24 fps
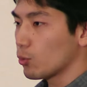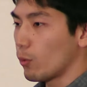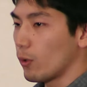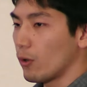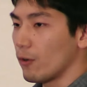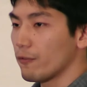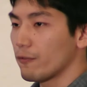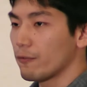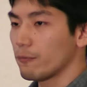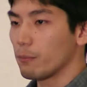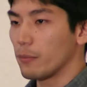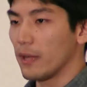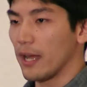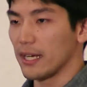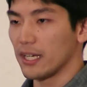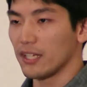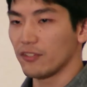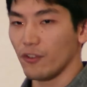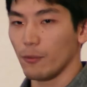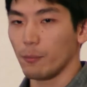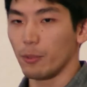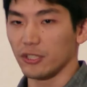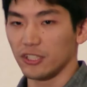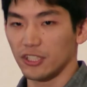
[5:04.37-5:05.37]
will, at
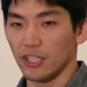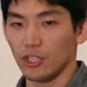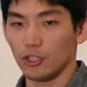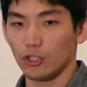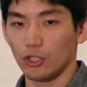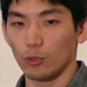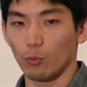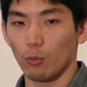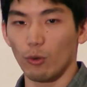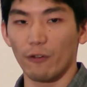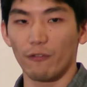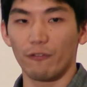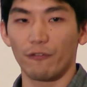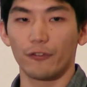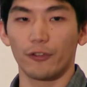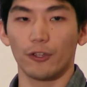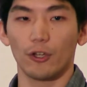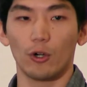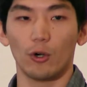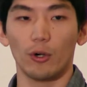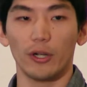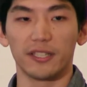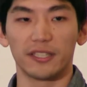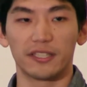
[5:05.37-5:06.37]
different positions, will
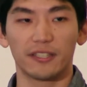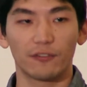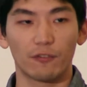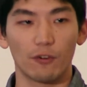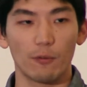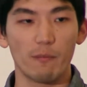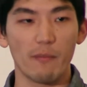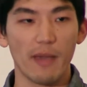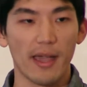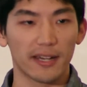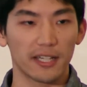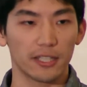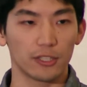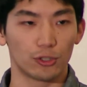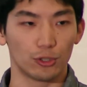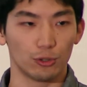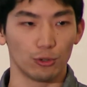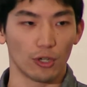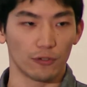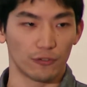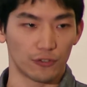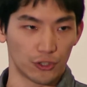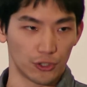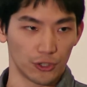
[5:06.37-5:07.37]
feel a different magnitude
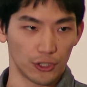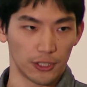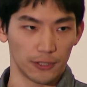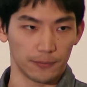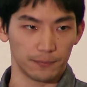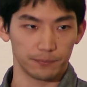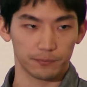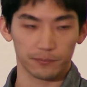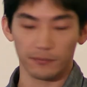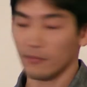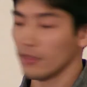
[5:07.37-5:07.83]
of shear,